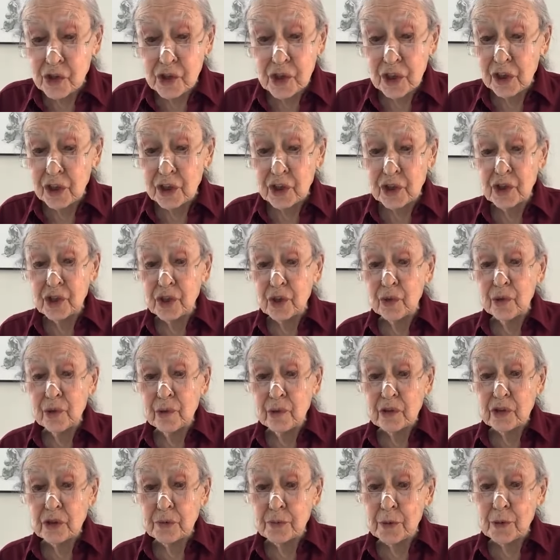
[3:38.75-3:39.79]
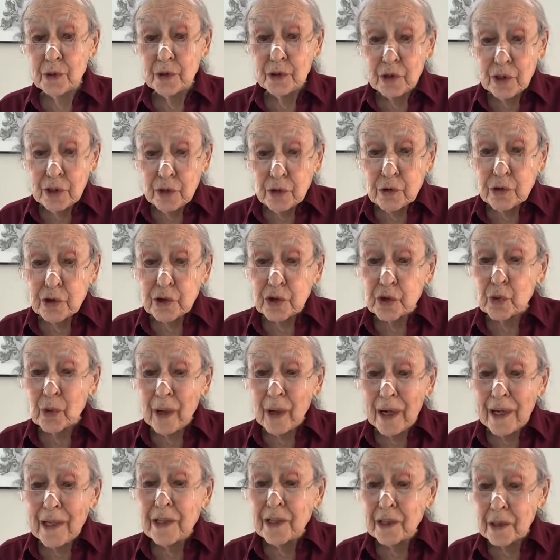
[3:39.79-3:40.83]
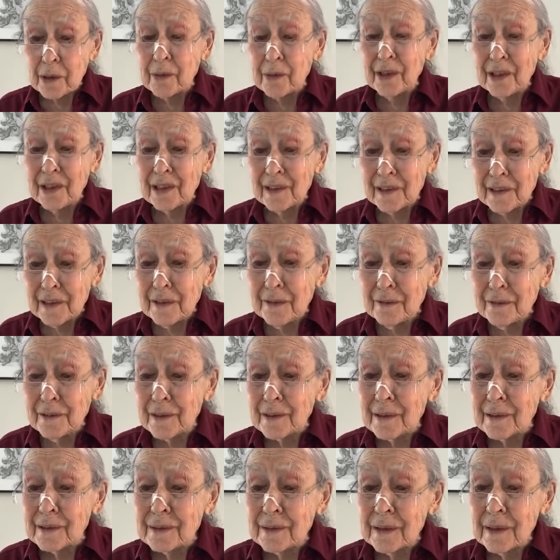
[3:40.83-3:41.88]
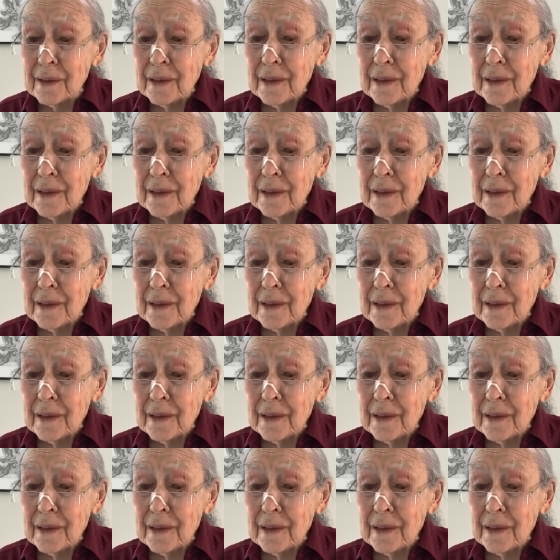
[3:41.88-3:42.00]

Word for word: Dictionary was produced right here in Cleveland.